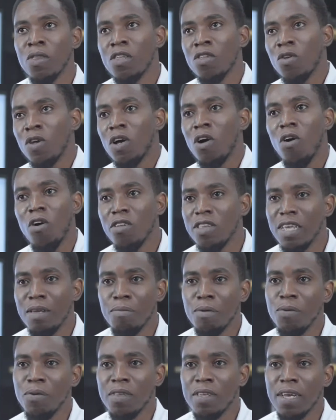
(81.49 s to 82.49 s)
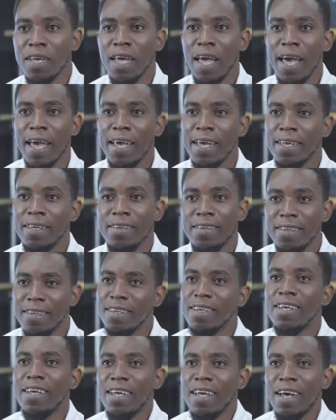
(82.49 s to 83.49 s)
So I called Damien and was like, hey,
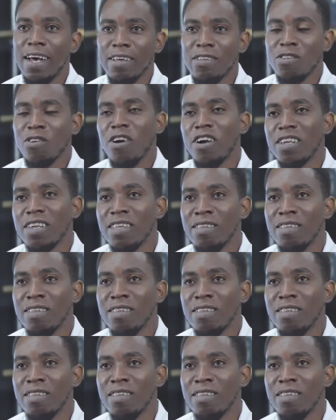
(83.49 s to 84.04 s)
I started